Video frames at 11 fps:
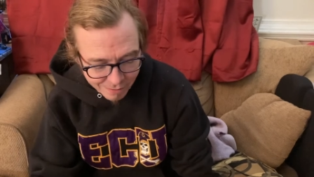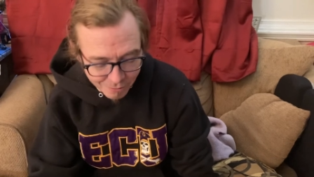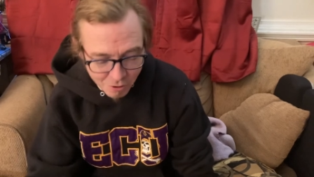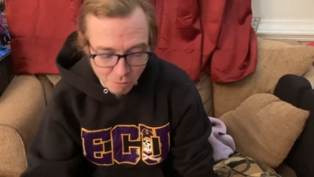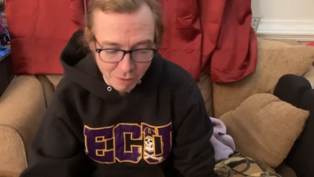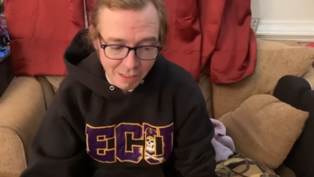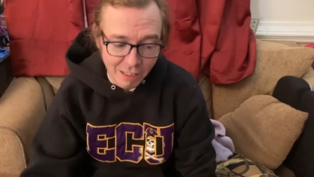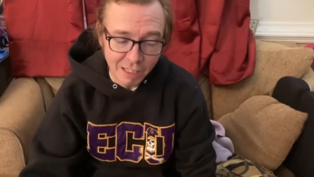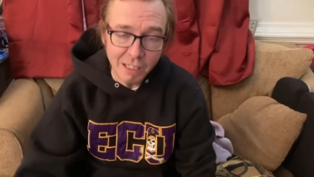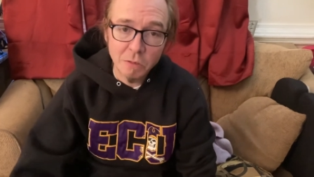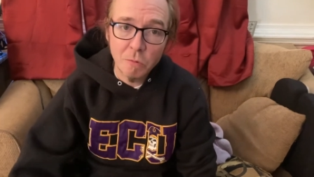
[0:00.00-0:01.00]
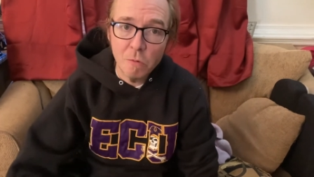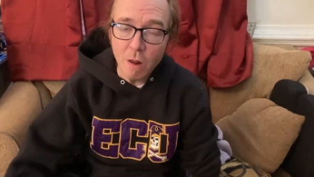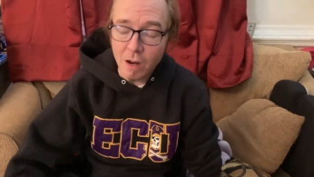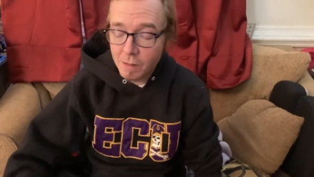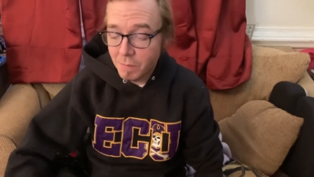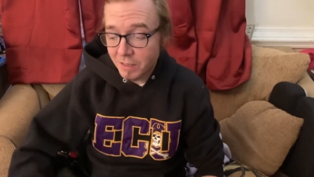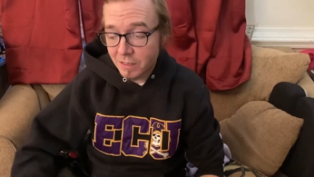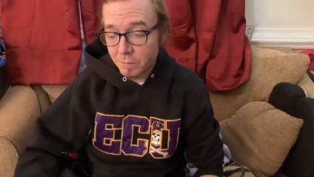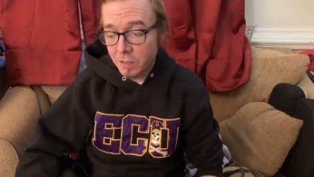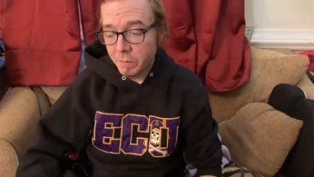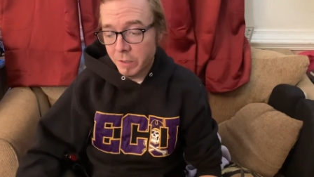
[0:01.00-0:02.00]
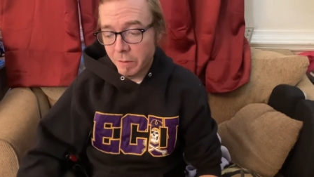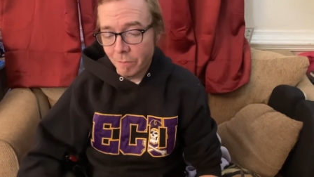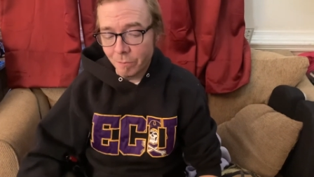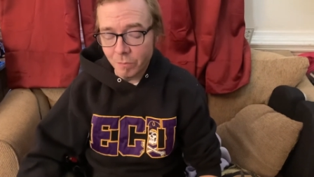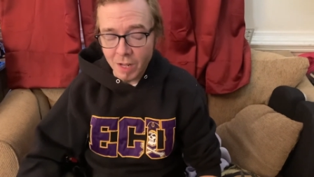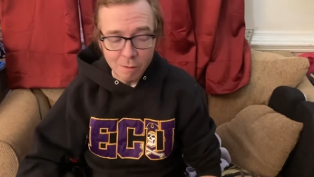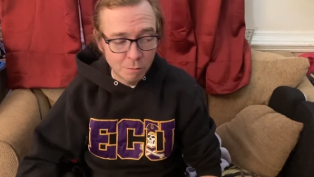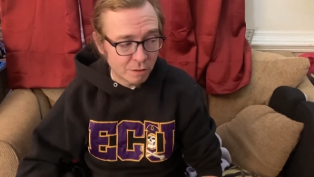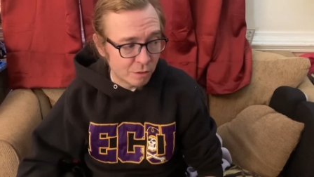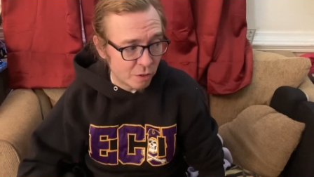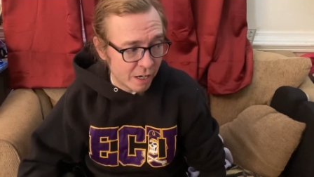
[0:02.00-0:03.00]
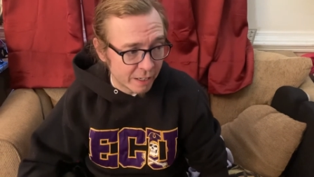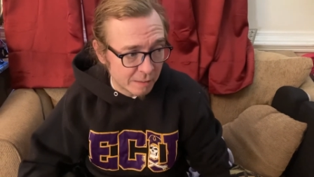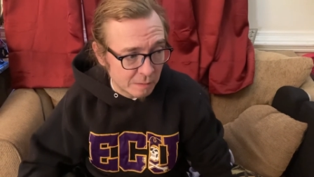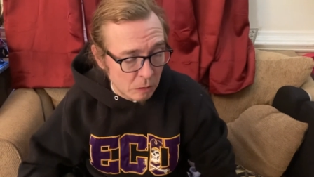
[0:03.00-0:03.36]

who so know which me, one was I got that? I got messed up stomach. That was the dragon.